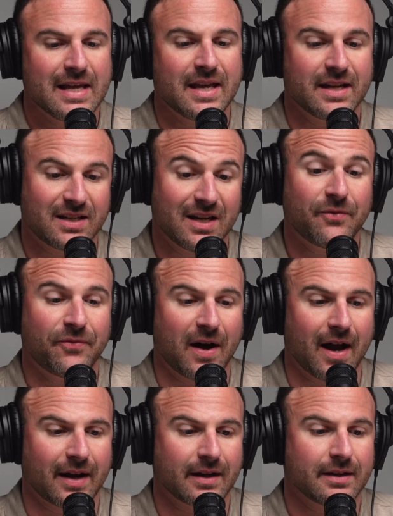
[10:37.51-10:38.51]
they did
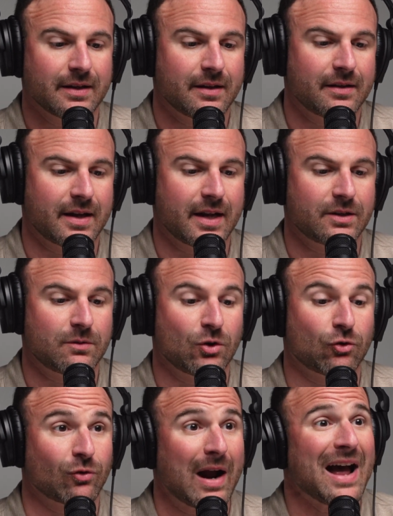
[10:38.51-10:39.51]
find that
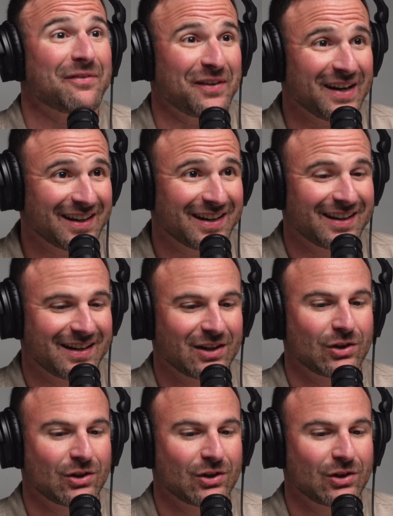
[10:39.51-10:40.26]
graphic,